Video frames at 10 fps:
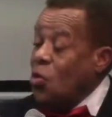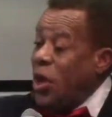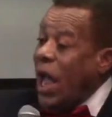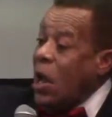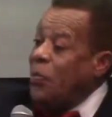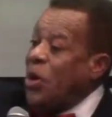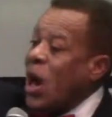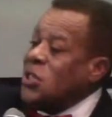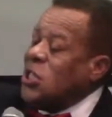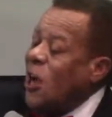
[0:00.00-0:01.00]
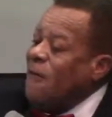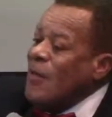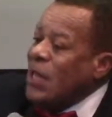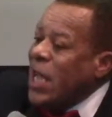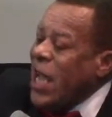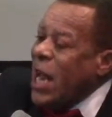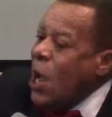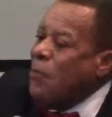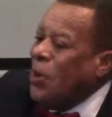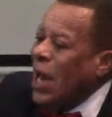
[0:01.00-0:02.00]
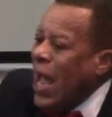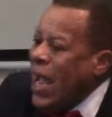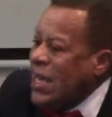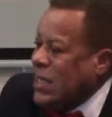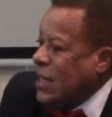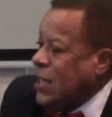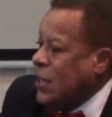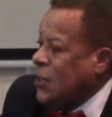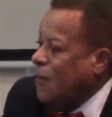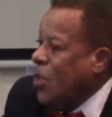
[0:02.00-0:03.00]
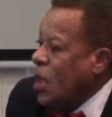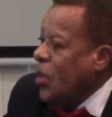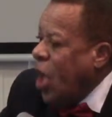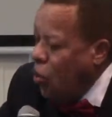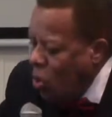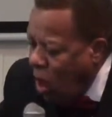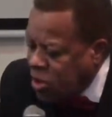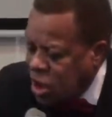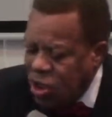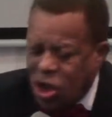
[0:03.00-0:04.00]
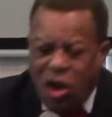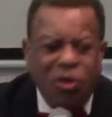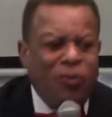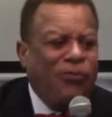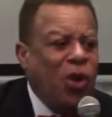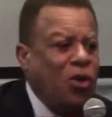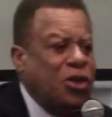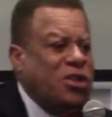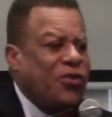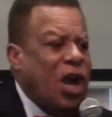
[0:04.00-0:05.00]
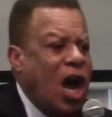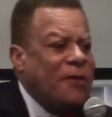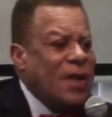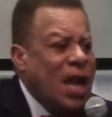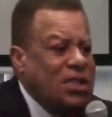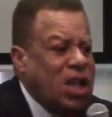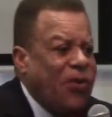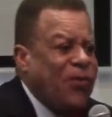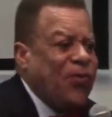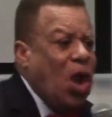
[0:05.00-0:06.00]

We got to put ourselves in a place that we want to know the fullness of God and start